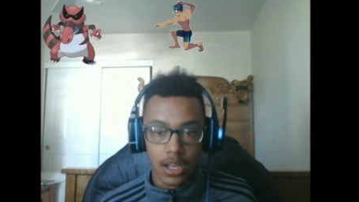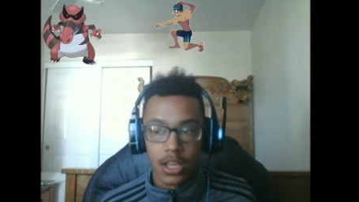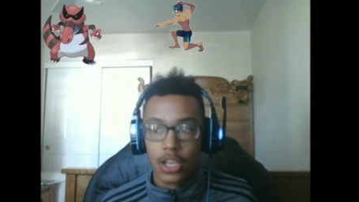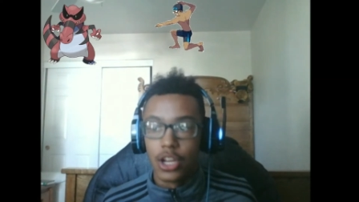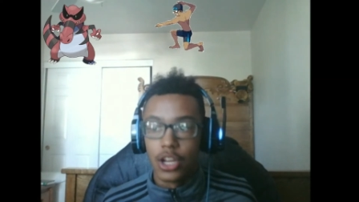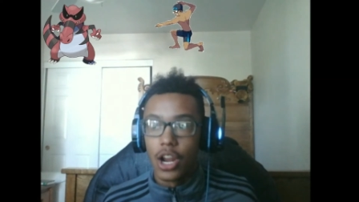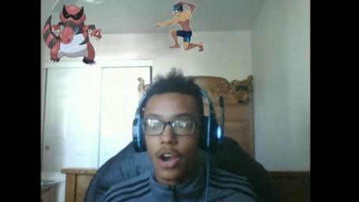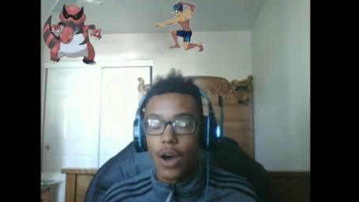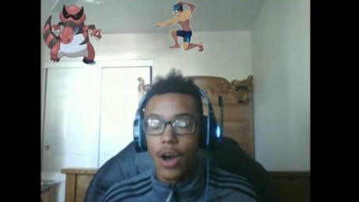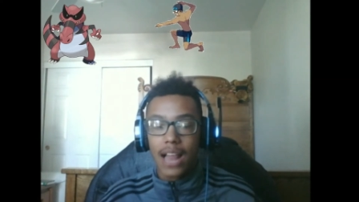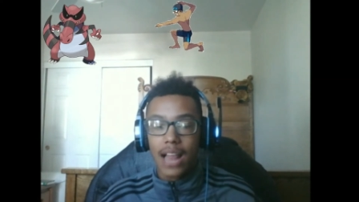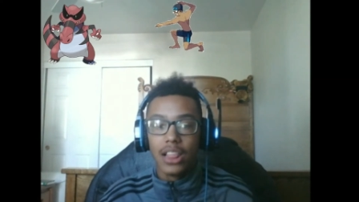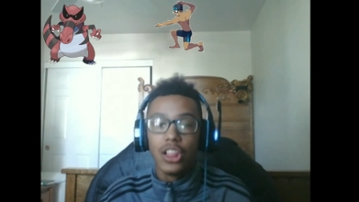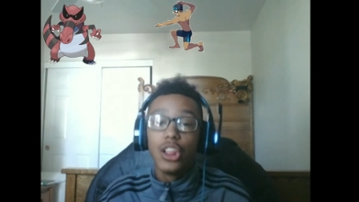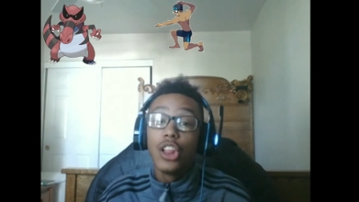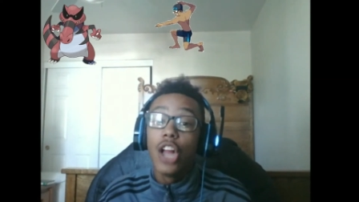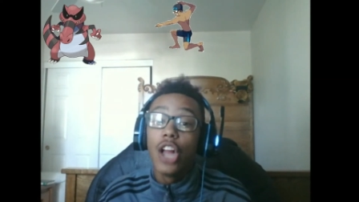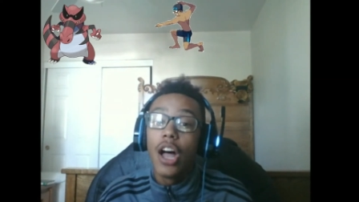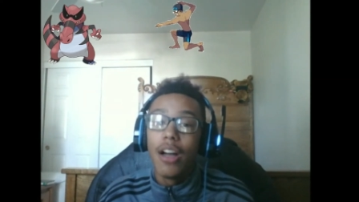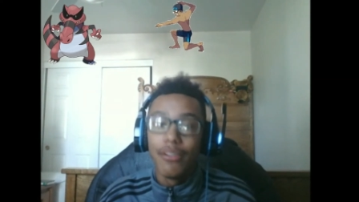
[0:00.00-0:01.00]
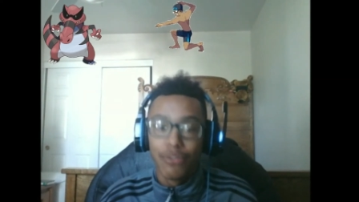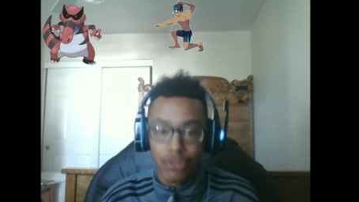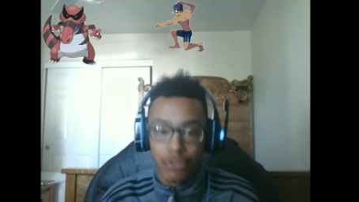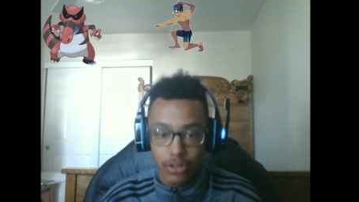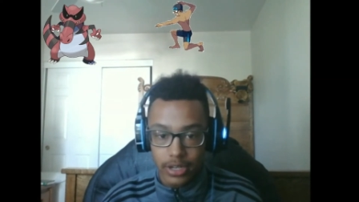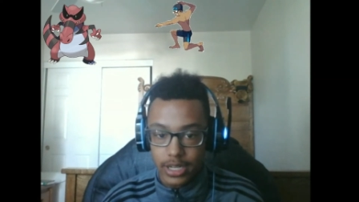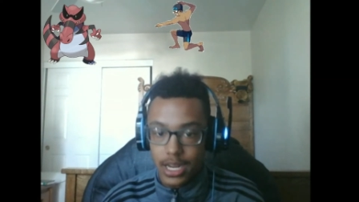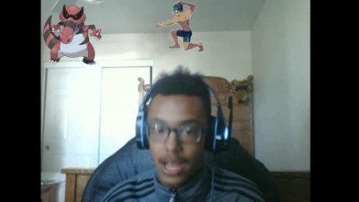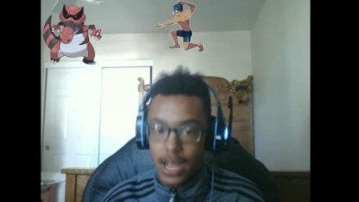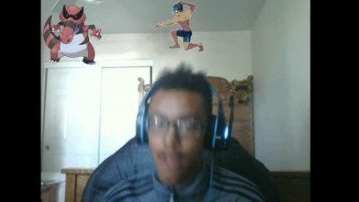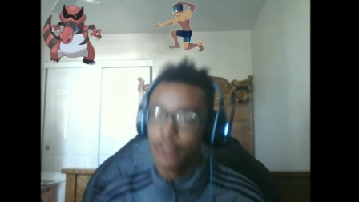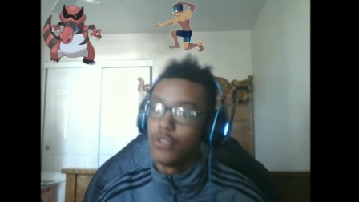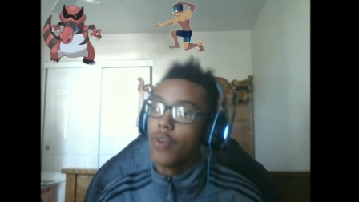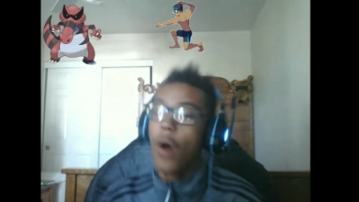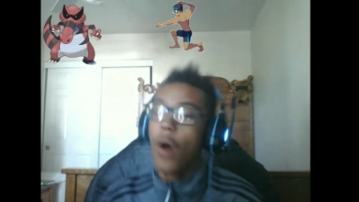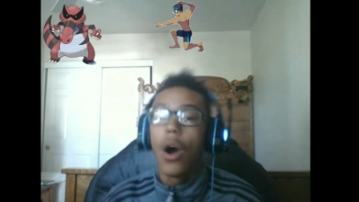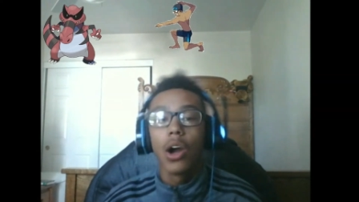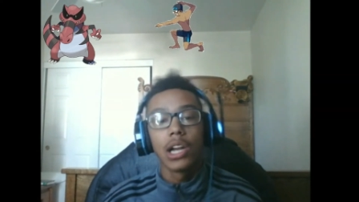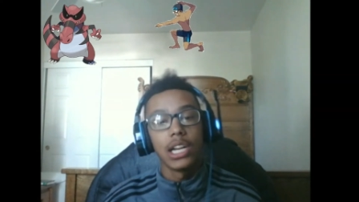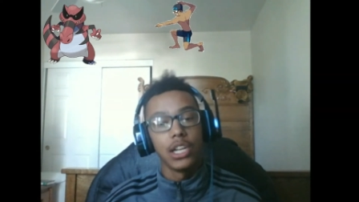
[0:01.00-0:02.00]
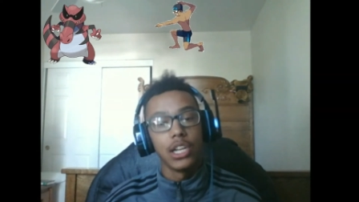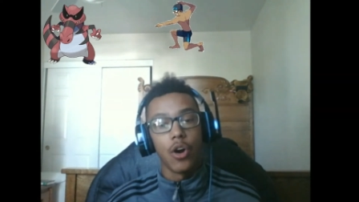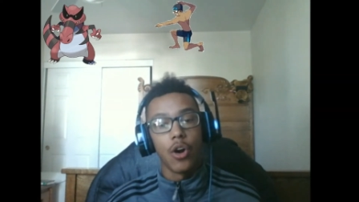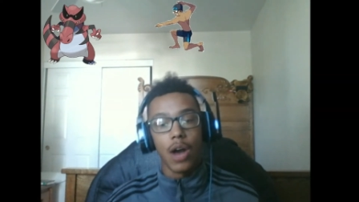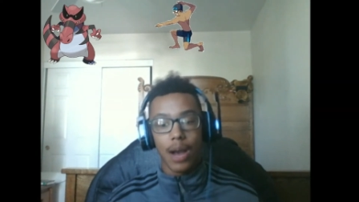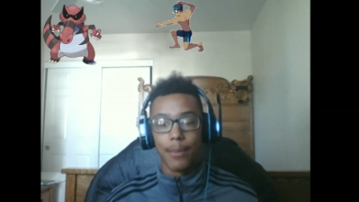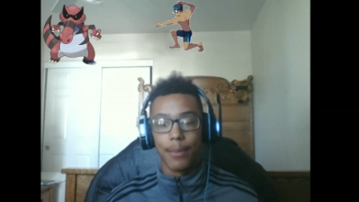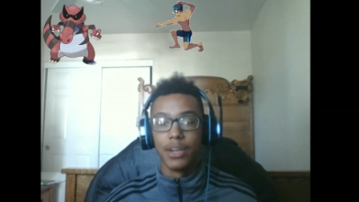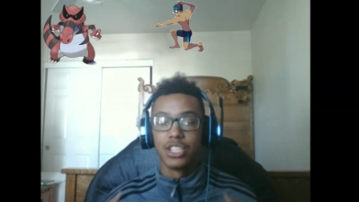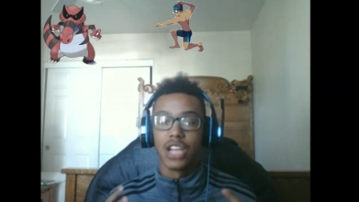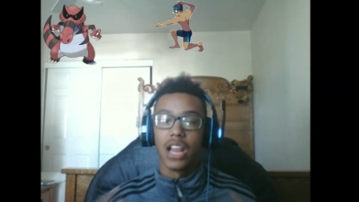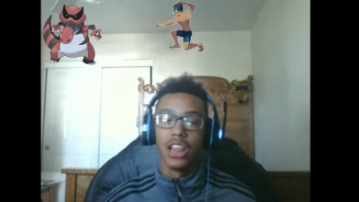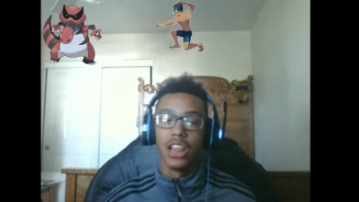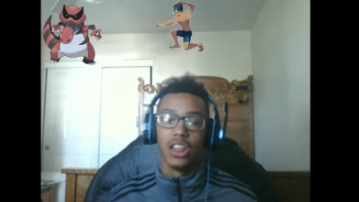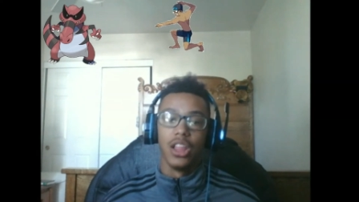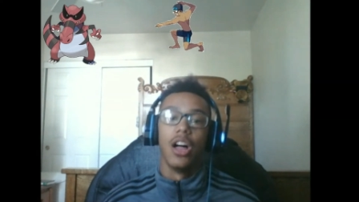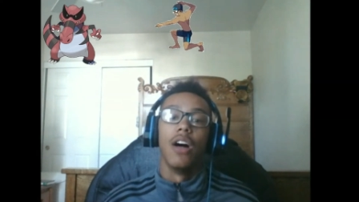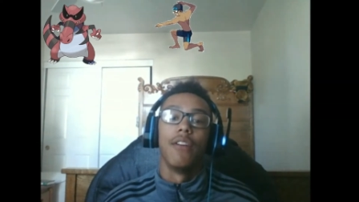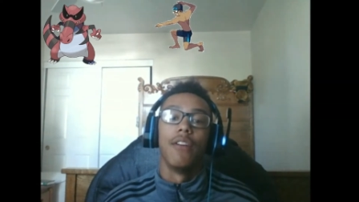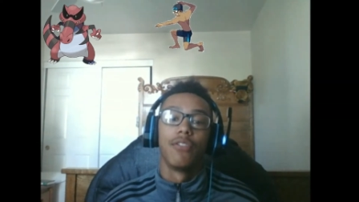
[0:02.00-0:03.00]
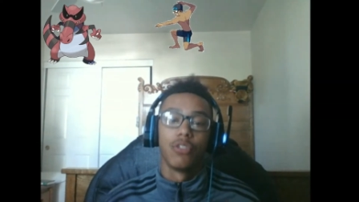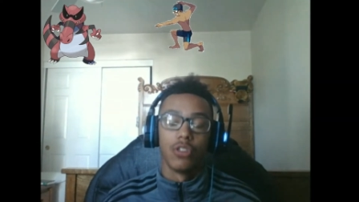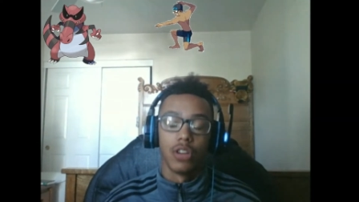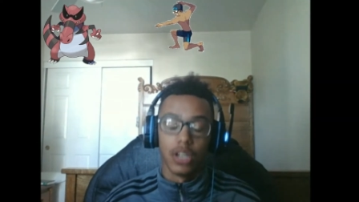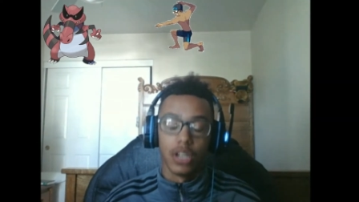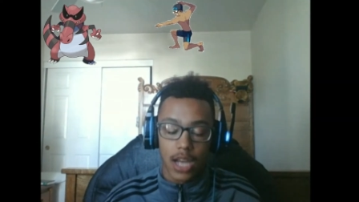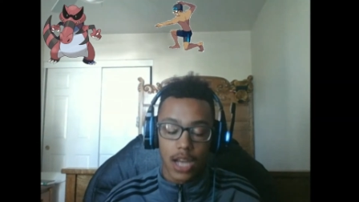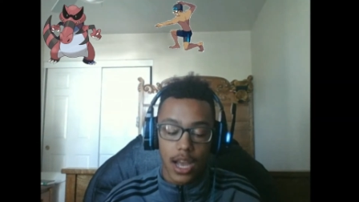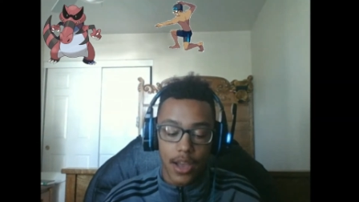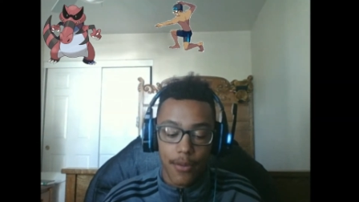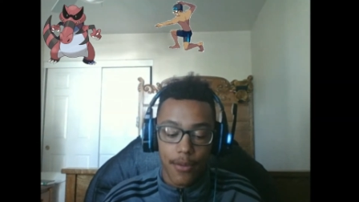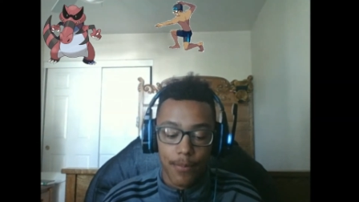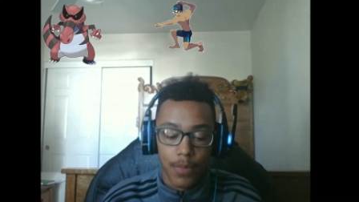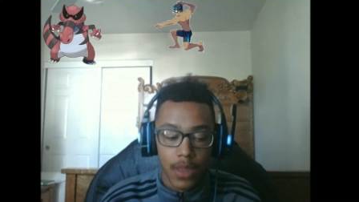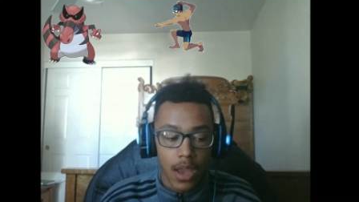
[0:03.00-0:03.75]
You know, I love Crocodile, and you already know how much I love Crocodile.